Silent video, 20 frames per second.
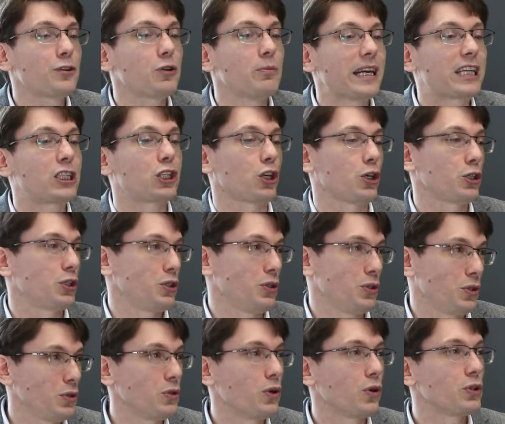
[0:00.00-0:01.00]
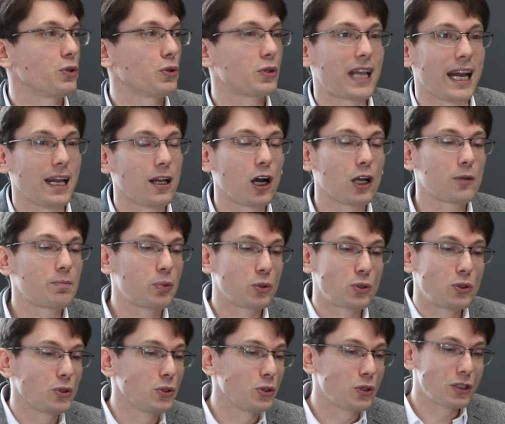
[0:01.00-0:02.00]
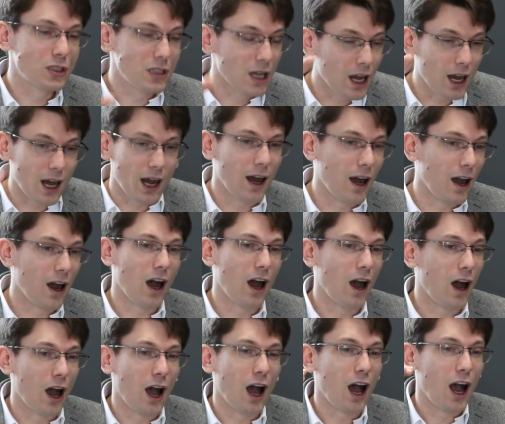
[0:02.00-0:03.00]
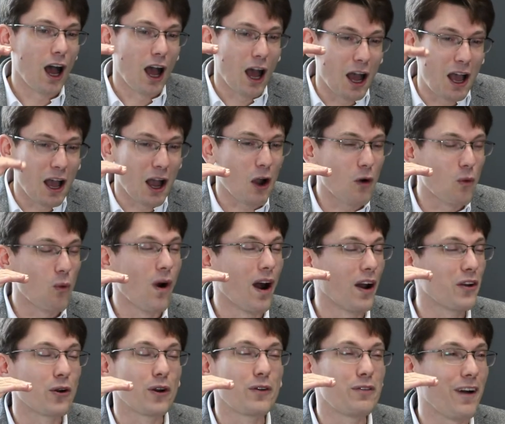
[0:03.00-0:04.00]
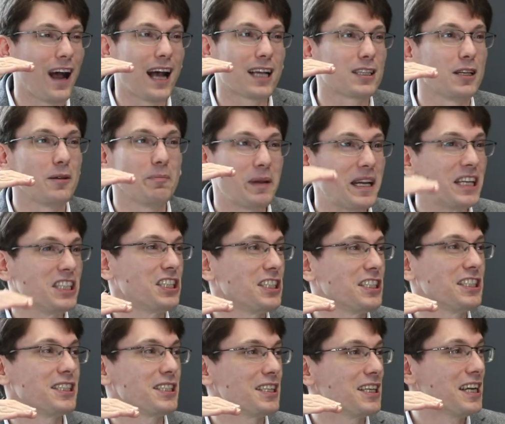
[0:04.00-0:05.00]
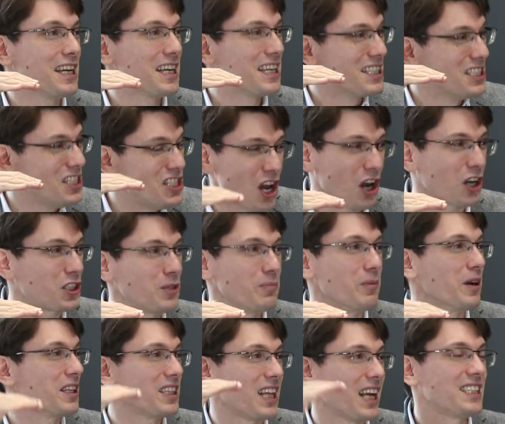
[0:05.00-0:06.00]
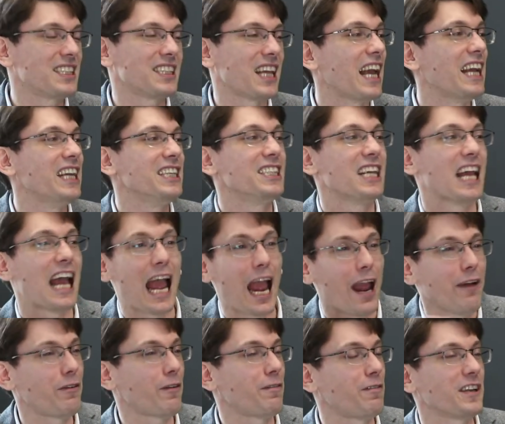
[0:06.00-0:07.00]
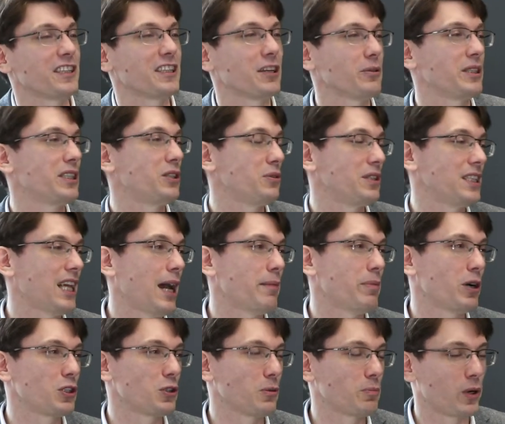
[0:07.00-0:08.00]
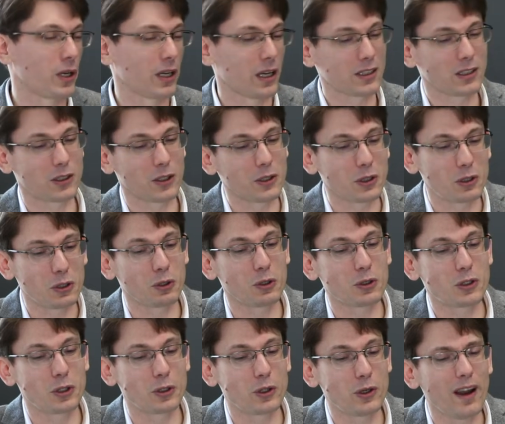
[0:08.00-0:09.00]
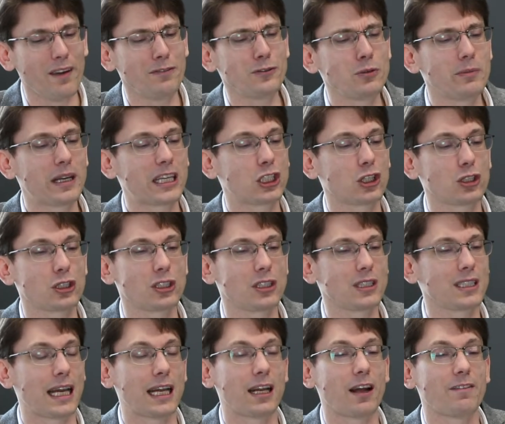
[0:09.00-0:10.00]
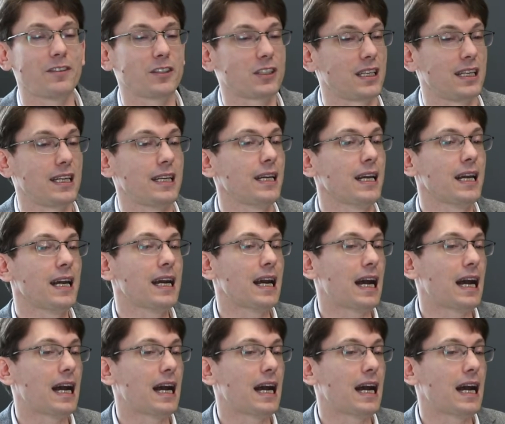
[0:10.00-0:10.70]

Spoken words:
to make choices. You know, you cannot produce a 100,000 pages document that says everything there is to say about your product. So you have to make choices, and obviously,